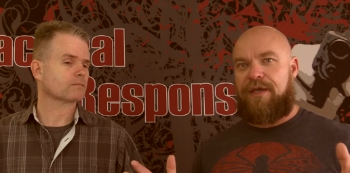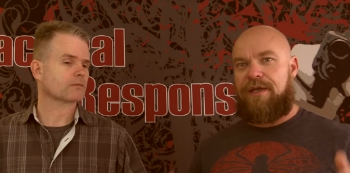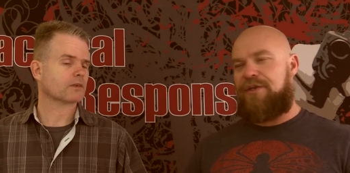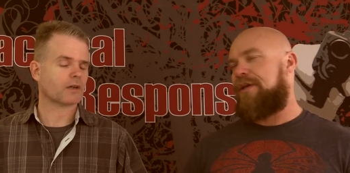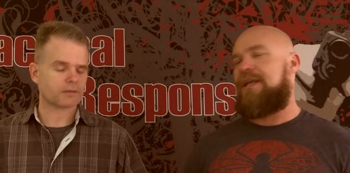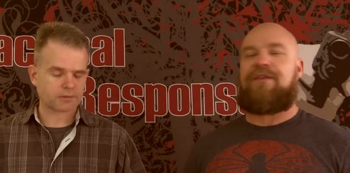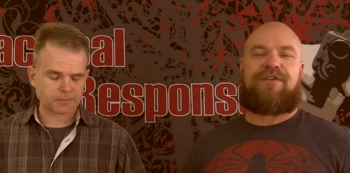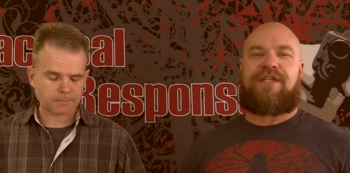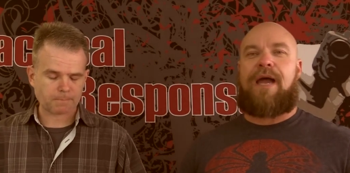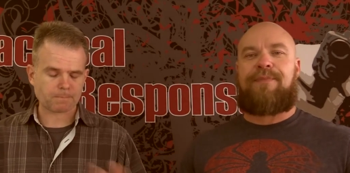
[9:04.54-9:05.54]
Speaker 1: a gun, you can either
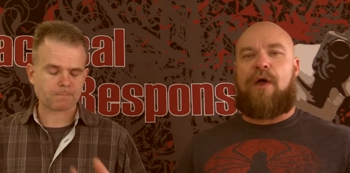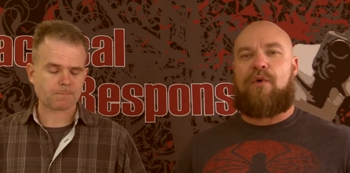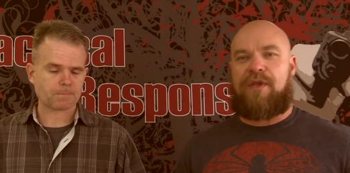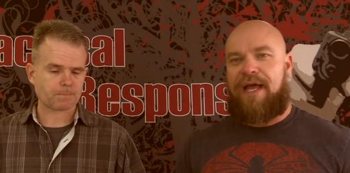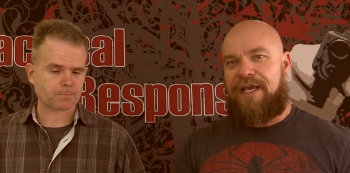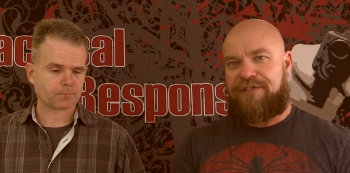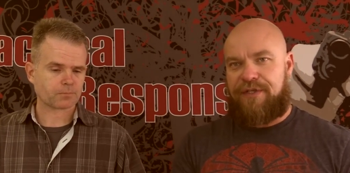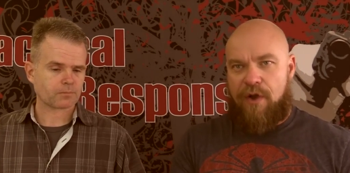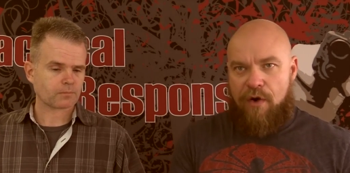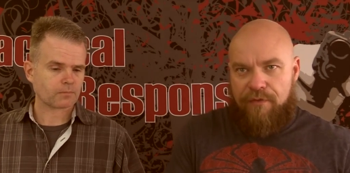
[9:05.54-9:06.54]
stop the whole class
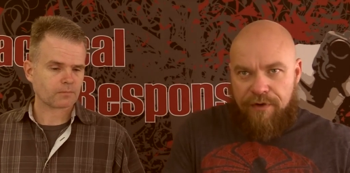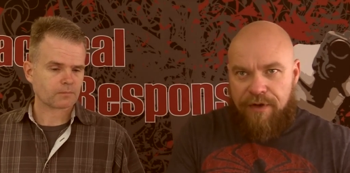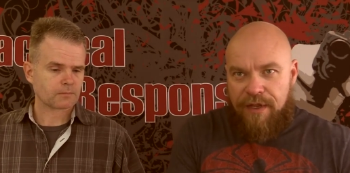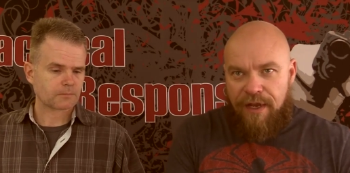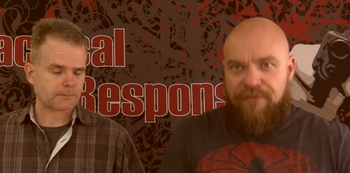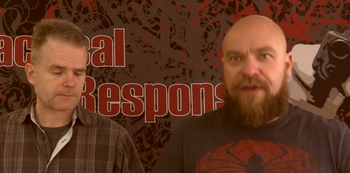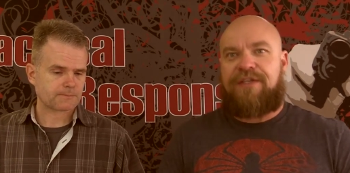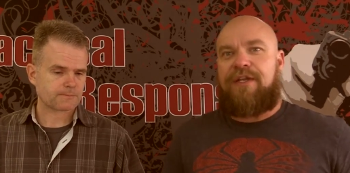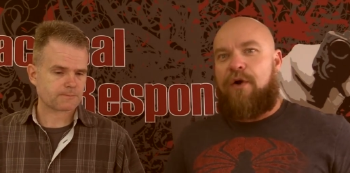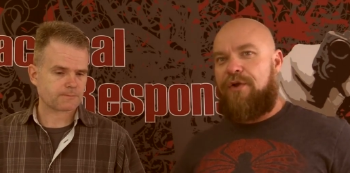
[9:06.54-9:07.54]
and go over and
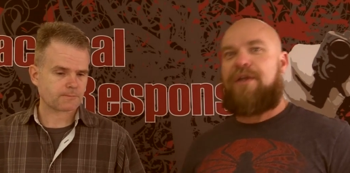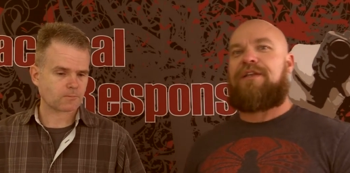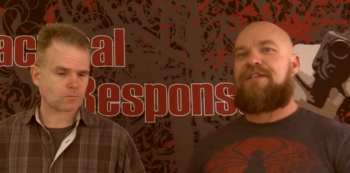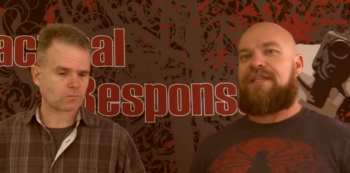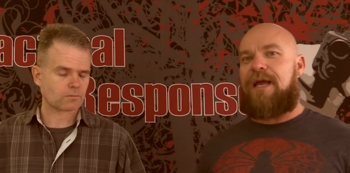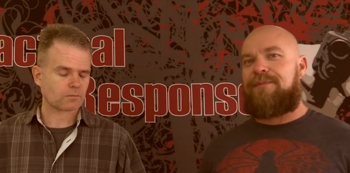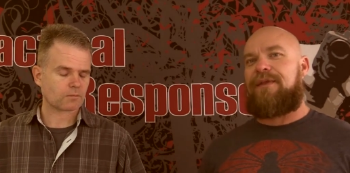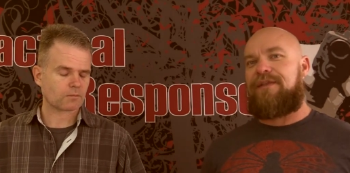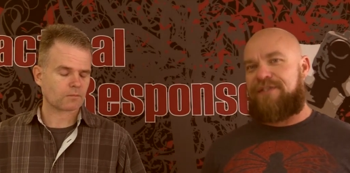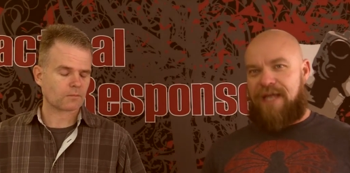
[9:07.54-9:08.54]
fix it, or you can stop
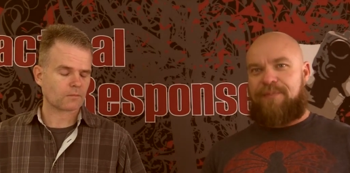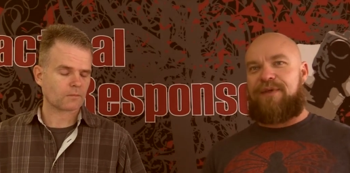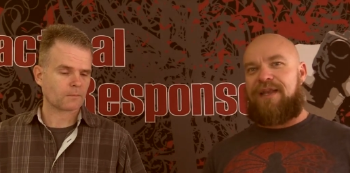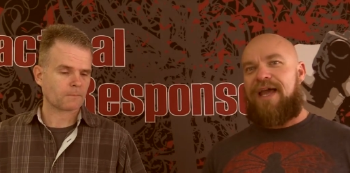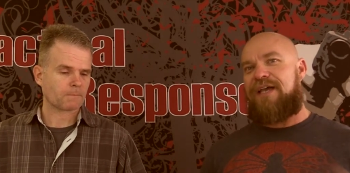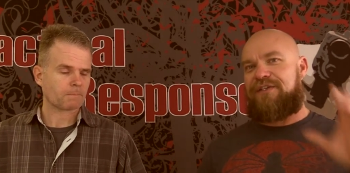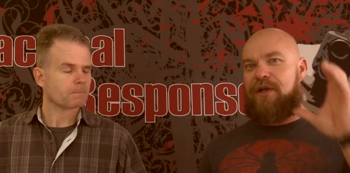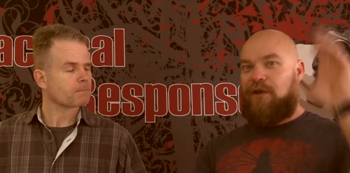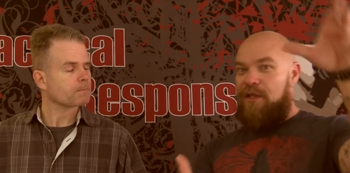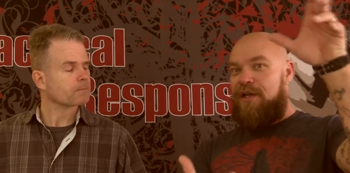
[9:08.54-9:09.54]
the stop the class and
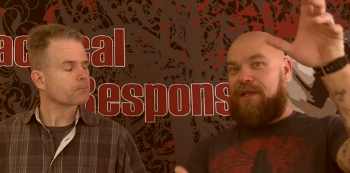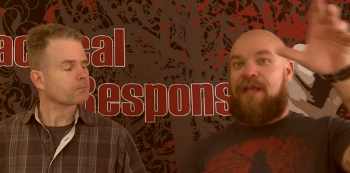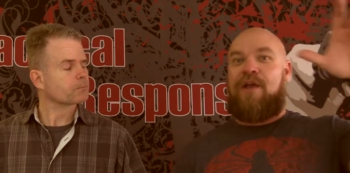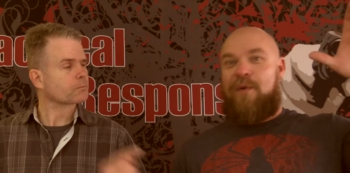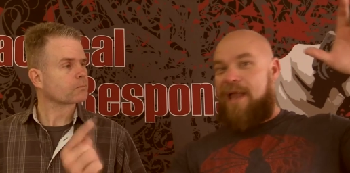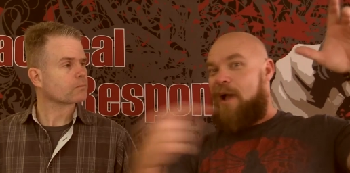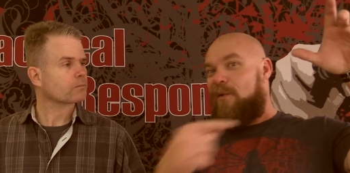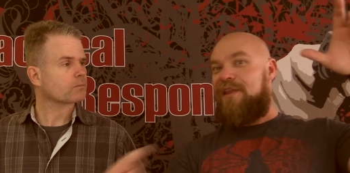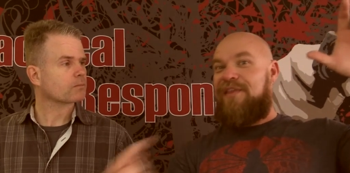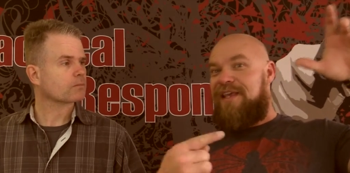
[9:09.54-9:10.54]
go, look, we got
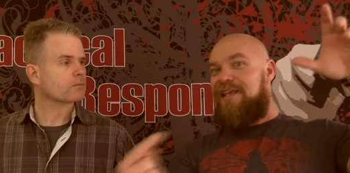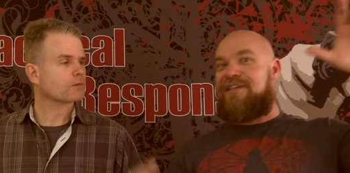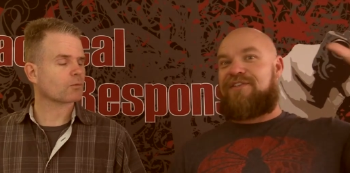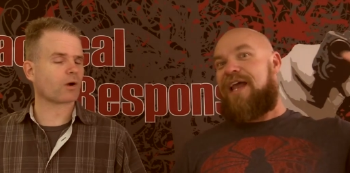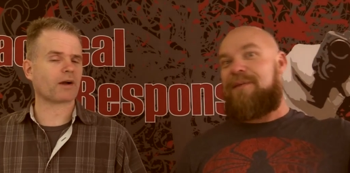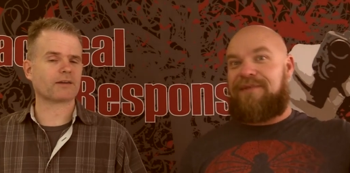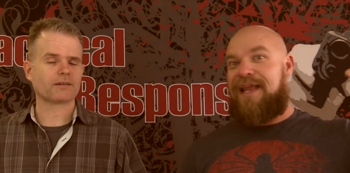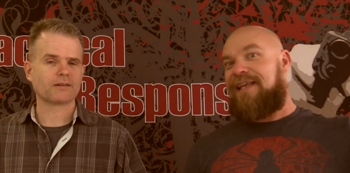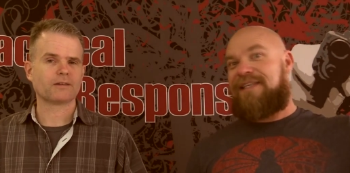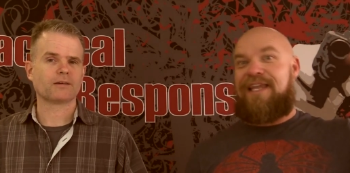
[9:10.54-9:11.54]
one of these type
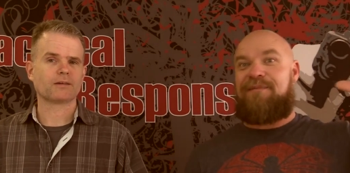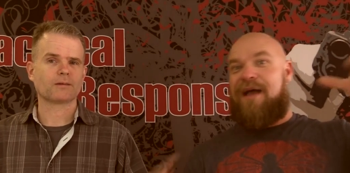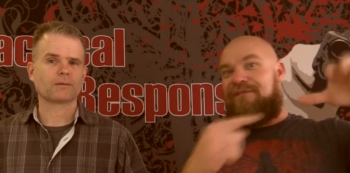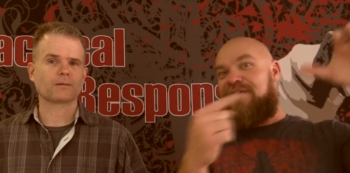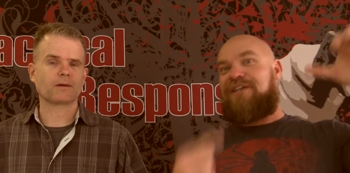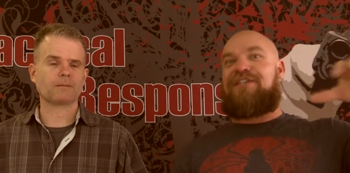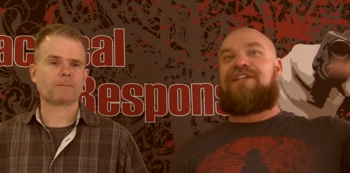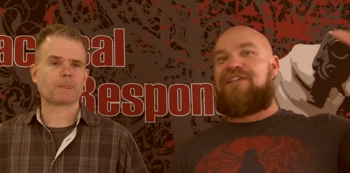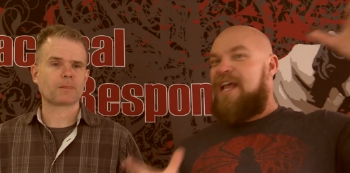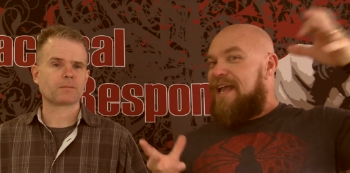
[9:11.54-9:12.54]
19
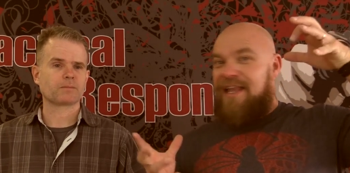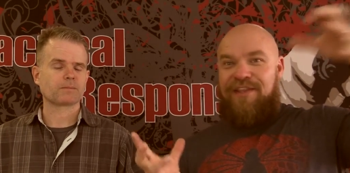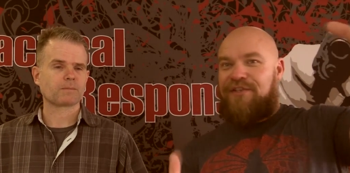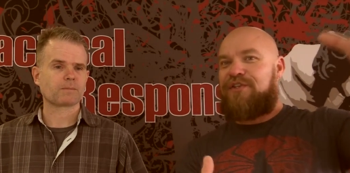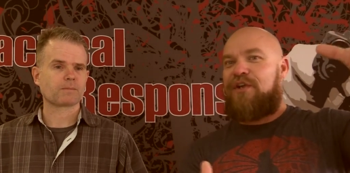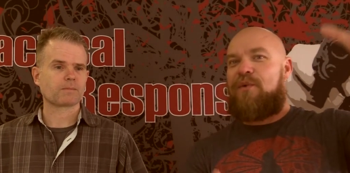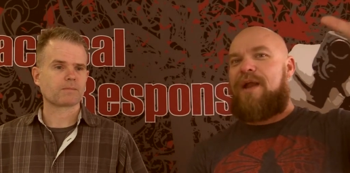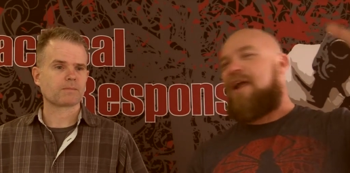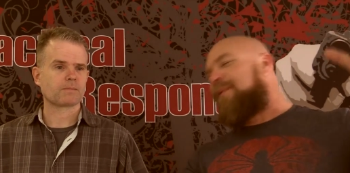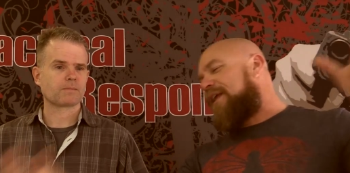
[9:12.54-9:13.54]
malfunctions. These are so
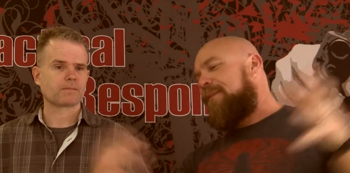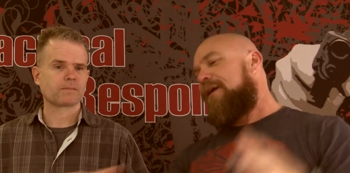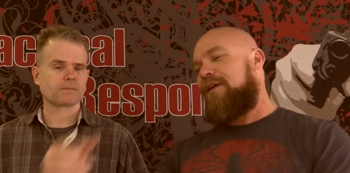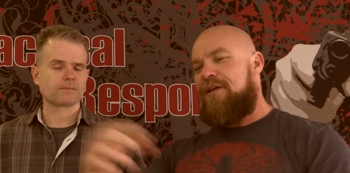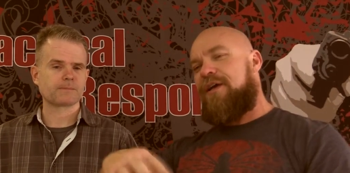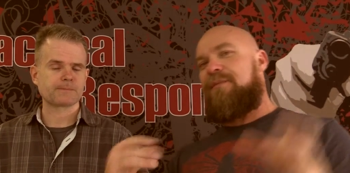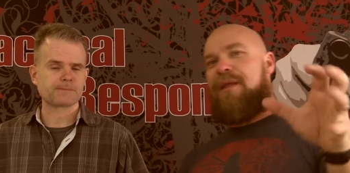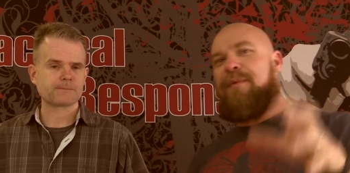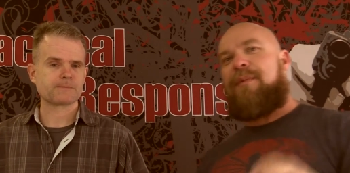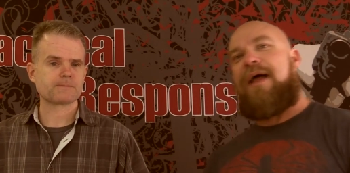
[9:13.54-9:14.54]
rare. Everybody come here and look and
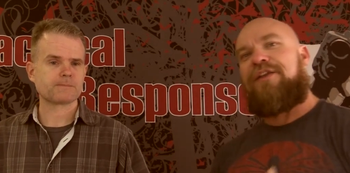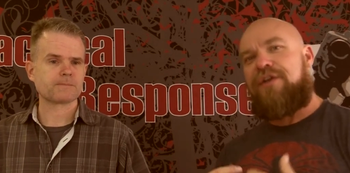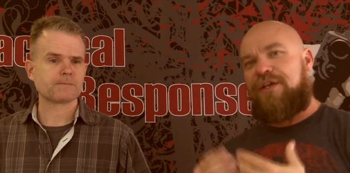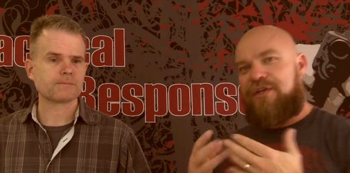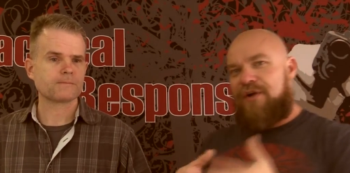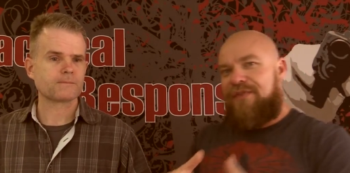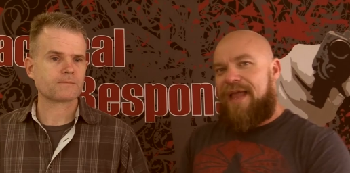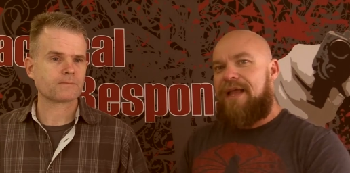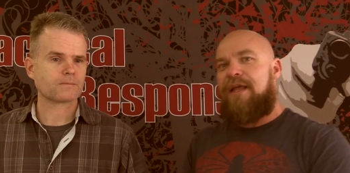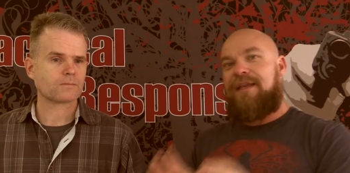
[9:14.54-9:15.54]
blah, blah, blah. And you can turn
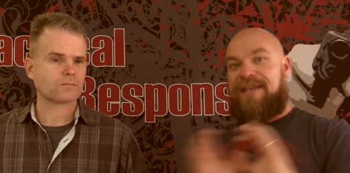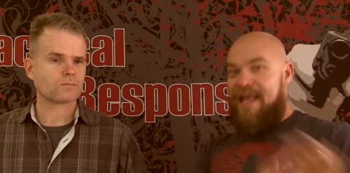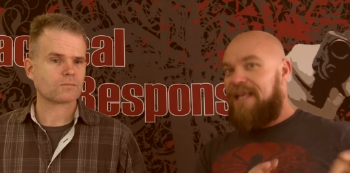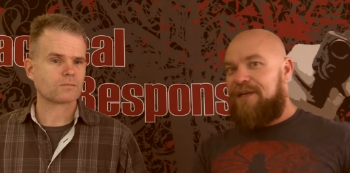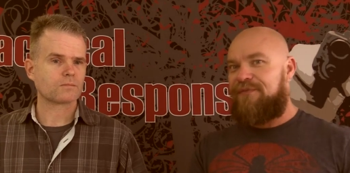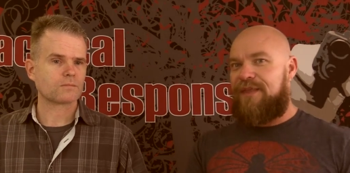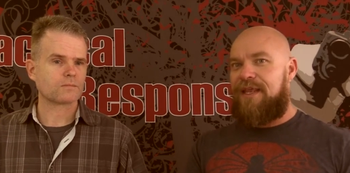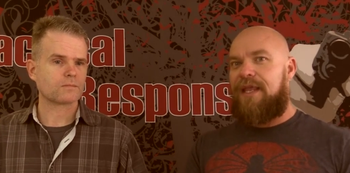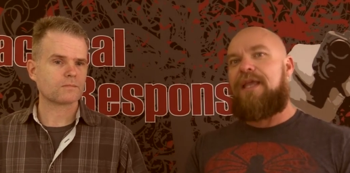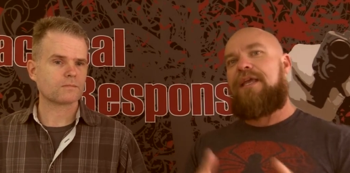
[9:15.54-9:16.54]
that negative
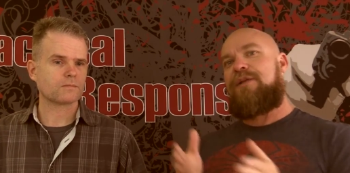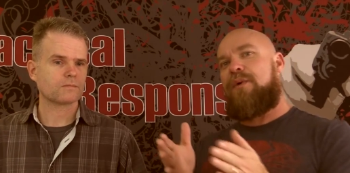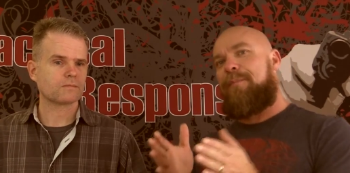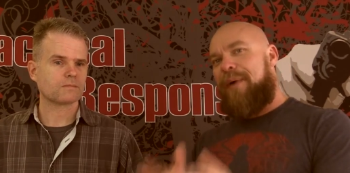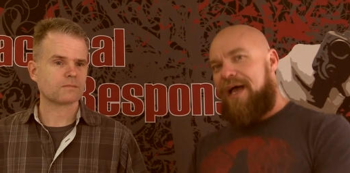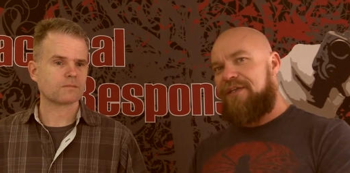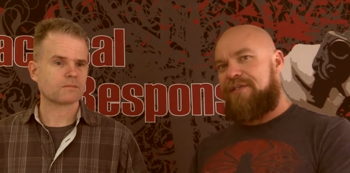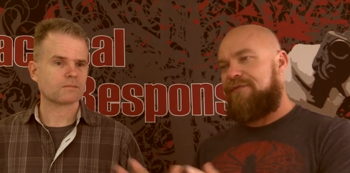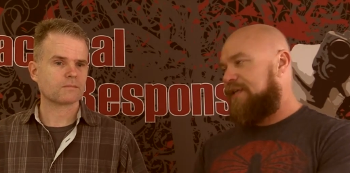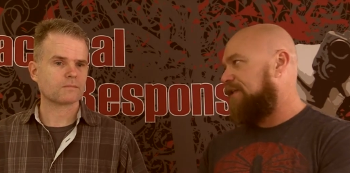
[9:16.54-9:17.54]
thing into a
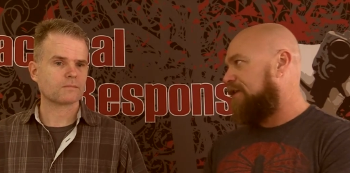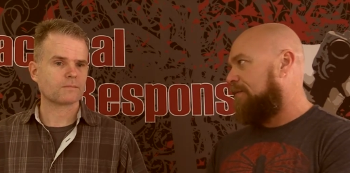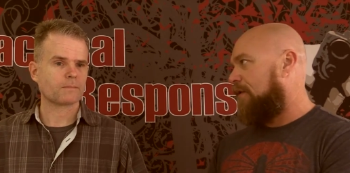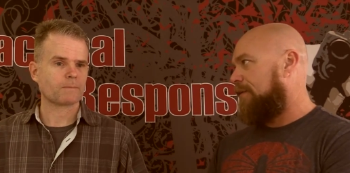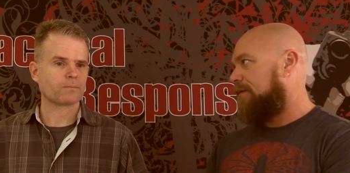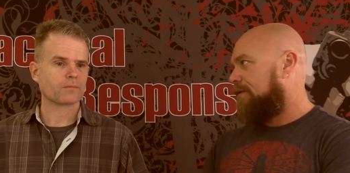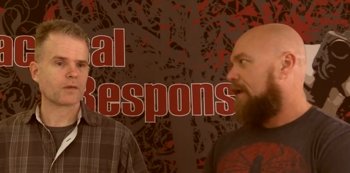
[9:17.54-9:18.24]
positive teaching moment.